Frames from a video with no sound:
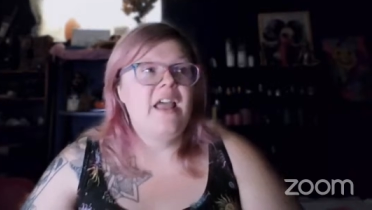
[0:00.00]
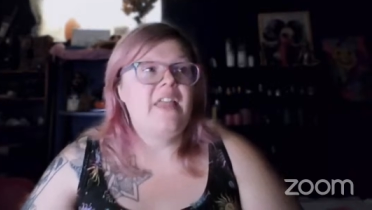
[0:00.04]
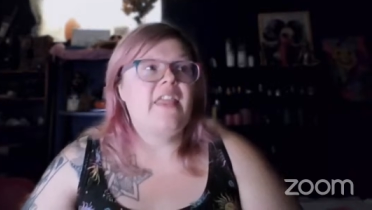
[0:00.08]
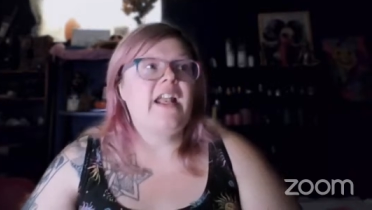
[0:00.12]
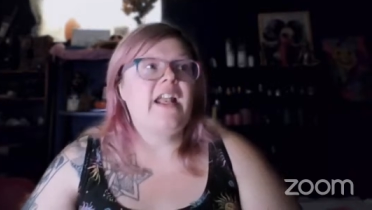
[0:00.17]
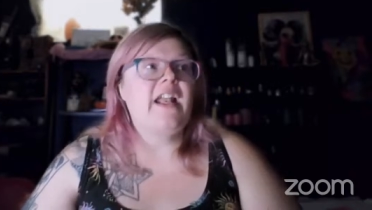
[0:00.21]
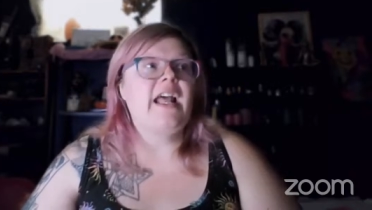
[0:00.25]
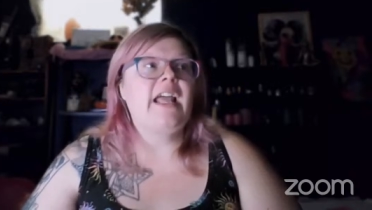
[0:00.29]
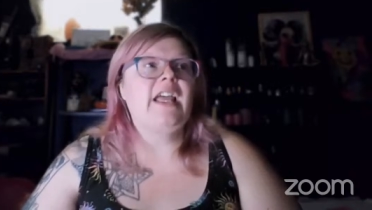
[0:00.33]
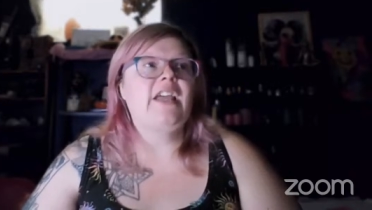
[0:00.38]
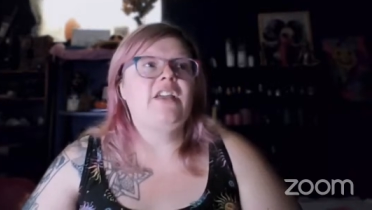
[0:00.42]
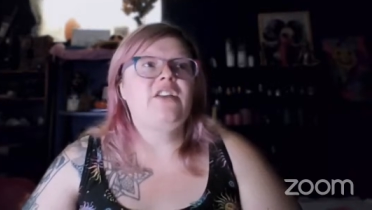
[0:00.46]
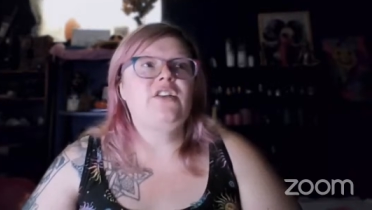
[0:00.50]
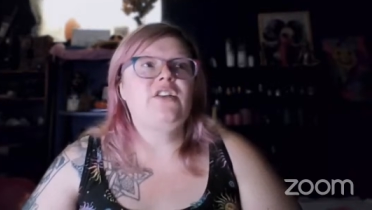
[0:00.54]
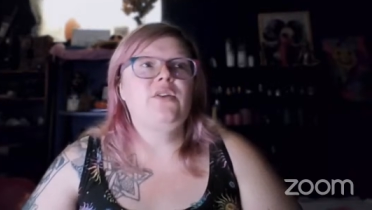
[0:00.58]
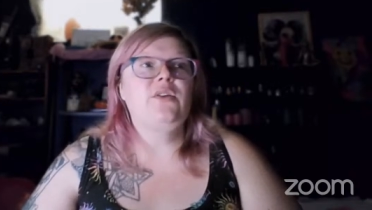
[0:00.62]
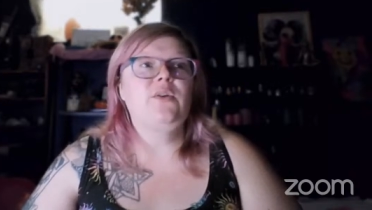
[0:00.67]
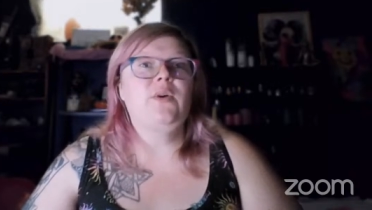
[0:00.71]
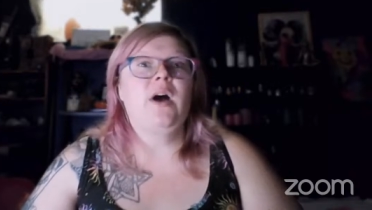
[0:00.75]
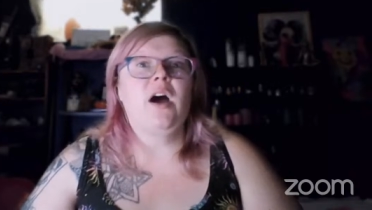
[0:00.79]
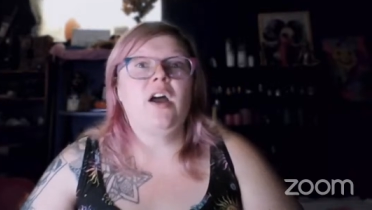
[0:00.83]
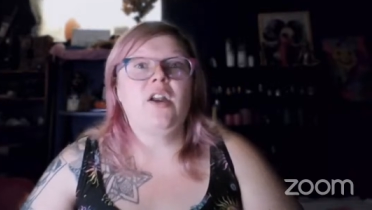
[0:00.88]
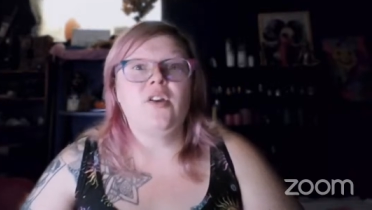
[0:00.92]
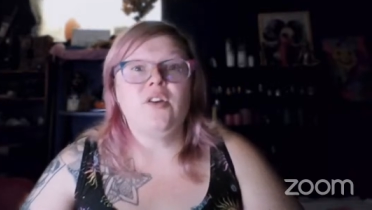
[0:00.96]
Then I could
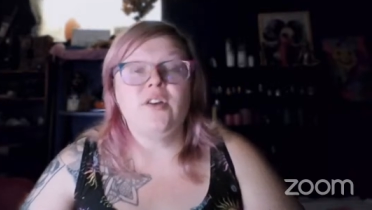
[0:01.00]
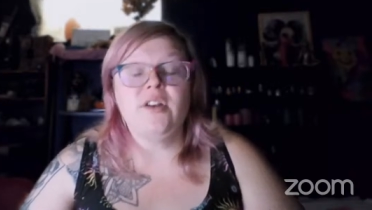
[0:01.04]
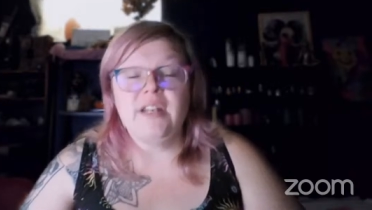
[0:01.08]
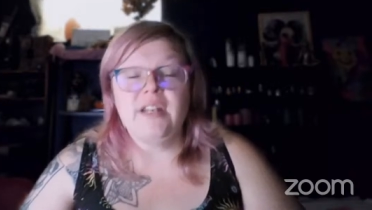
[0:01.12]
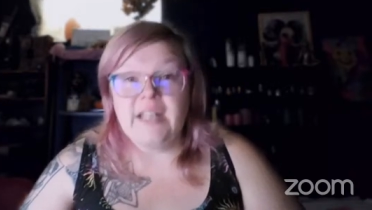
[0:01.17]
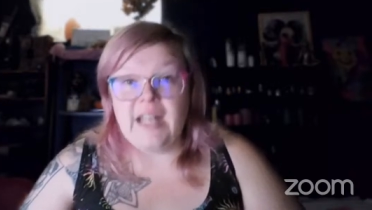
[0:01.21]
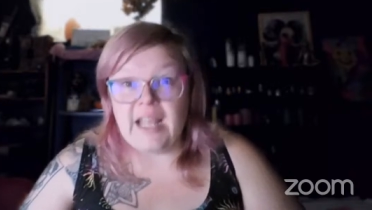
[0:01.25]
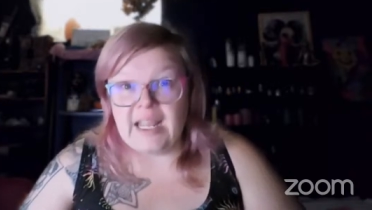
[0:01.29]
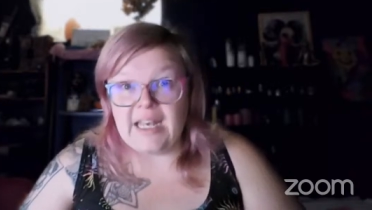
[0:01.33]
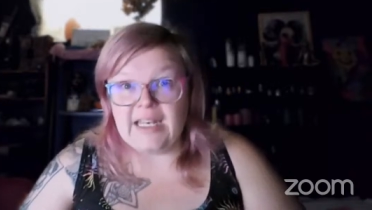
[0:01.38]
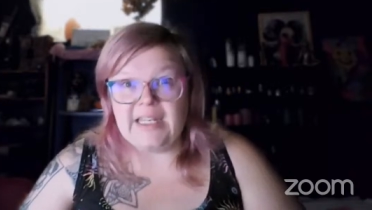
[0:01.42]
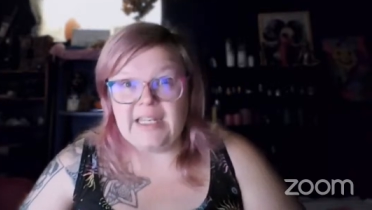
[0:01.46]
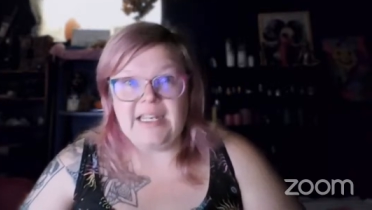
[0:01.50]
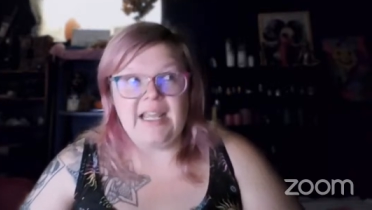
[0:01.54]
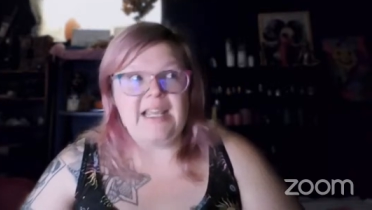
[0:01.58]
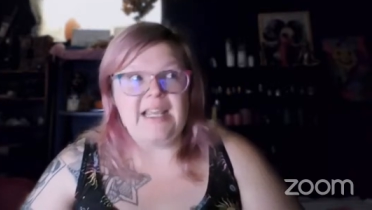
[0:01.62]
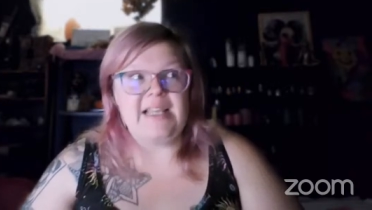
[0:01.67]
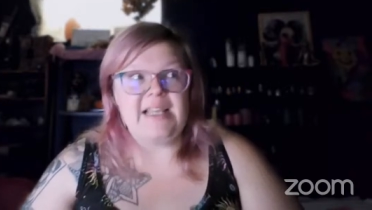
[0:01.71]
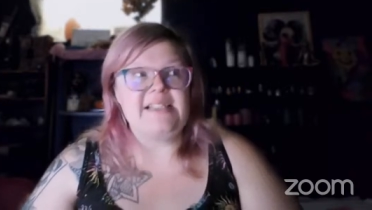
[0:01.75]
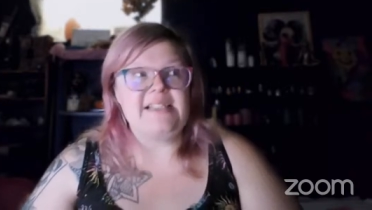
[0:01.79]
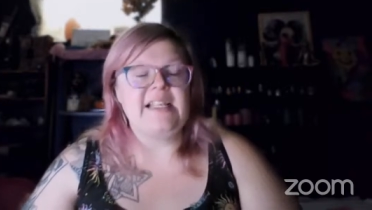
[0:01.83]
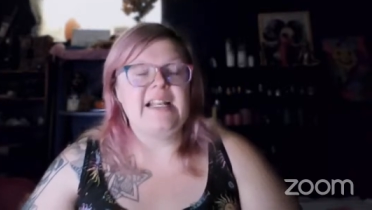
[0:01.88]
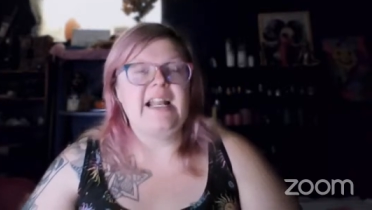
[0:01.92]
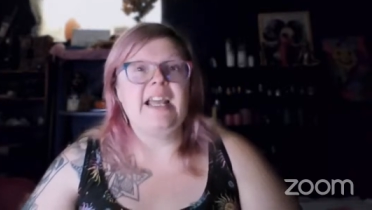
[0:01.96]
do 180
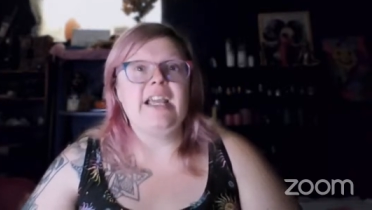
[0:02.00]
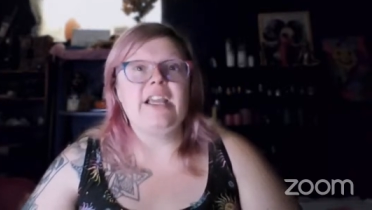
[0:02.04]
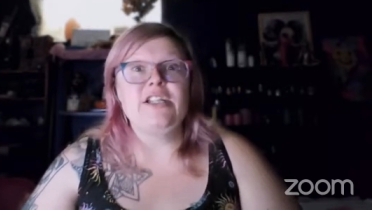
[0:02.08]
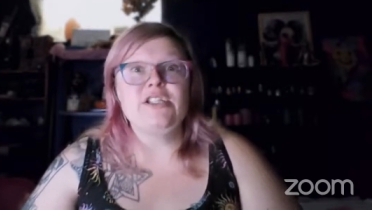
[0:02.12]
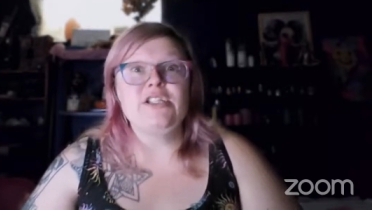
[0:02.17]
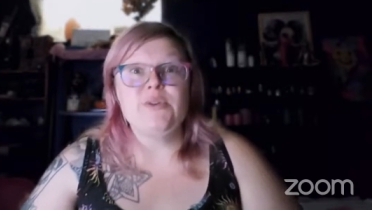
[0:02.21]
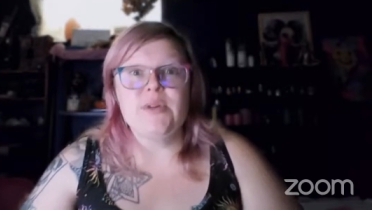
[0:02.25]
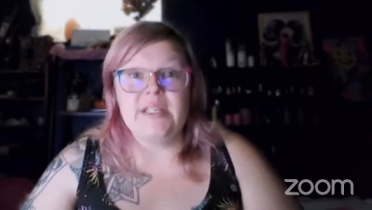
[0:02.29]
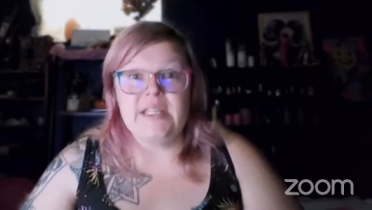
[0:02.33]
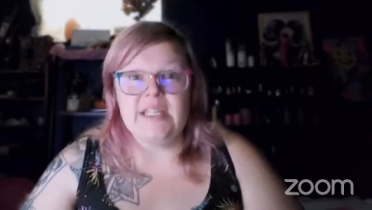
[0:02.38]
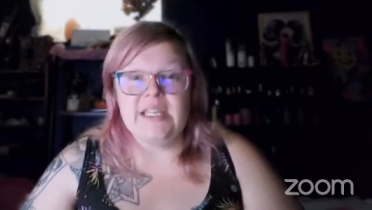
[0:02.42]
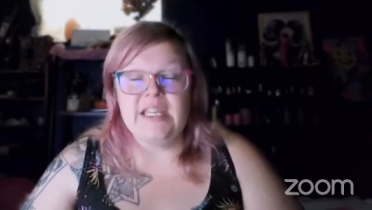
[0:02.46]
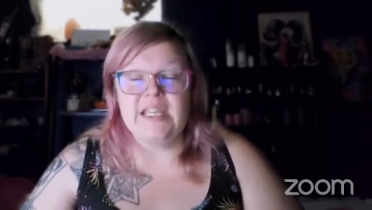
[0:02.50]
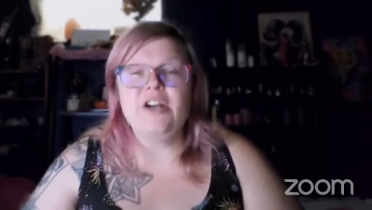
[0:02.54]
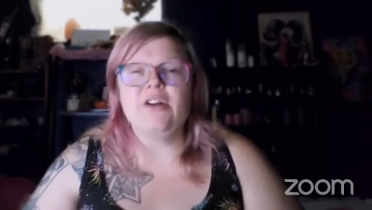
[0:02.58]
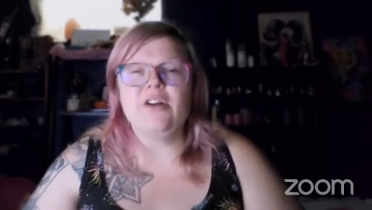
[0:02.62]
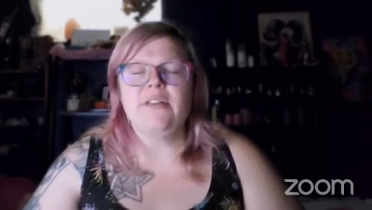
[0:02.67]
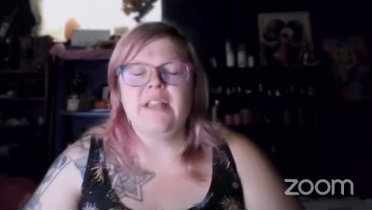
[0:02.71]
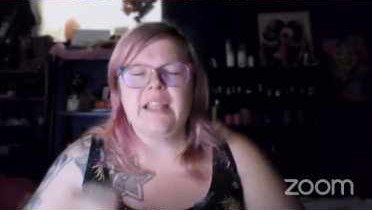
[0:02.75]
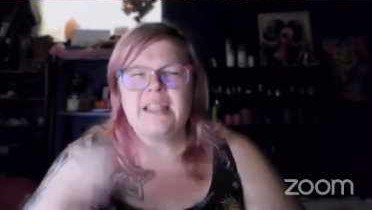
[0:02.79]
days. And I could do a year.